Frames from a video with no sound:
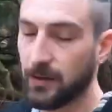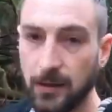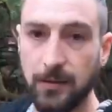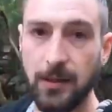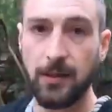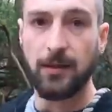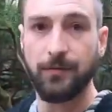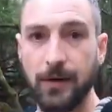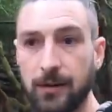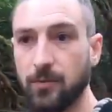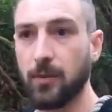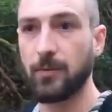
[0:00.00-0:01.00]
take up Kingly
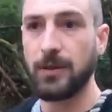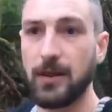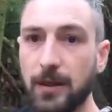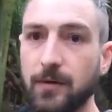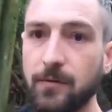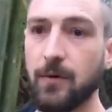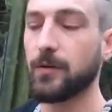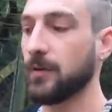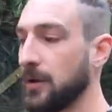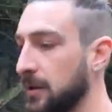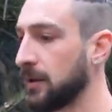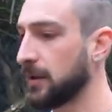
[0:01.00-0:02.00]
Vale probably later
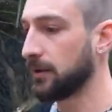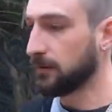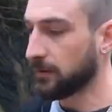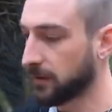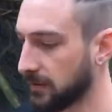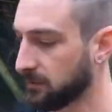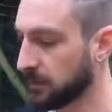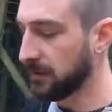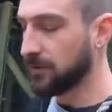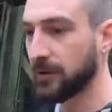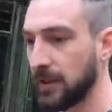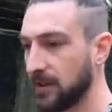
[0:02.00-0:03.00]
on, later on this
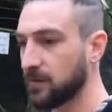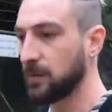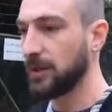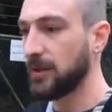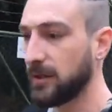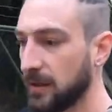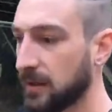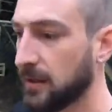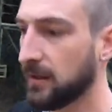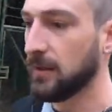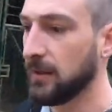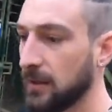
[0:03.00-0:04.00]
week or next week
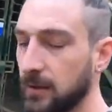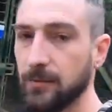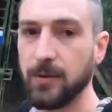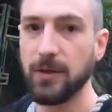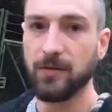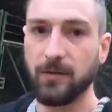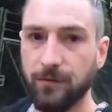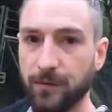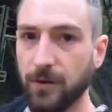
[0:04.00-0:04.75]
and we'll get some